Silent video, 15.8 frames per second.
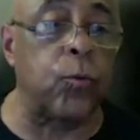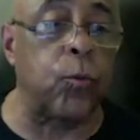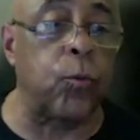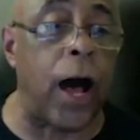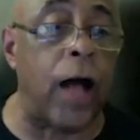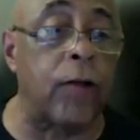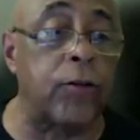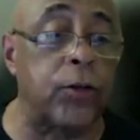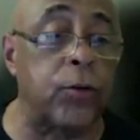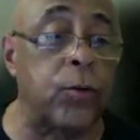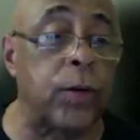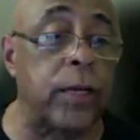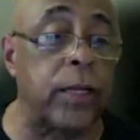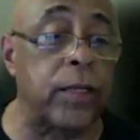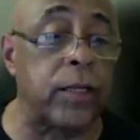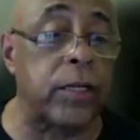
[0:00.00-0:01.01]
while you were
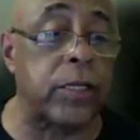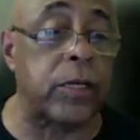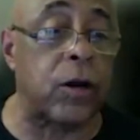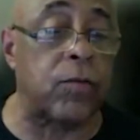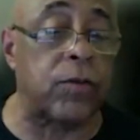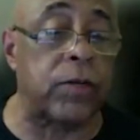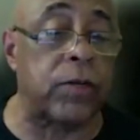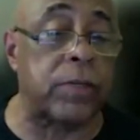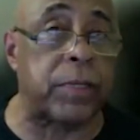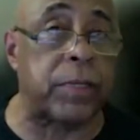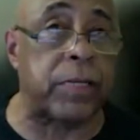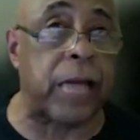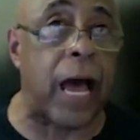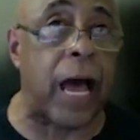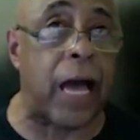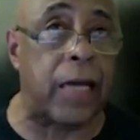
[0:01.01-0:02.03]
in the service
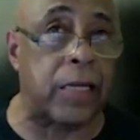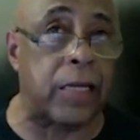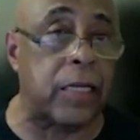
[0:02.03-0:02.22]
besides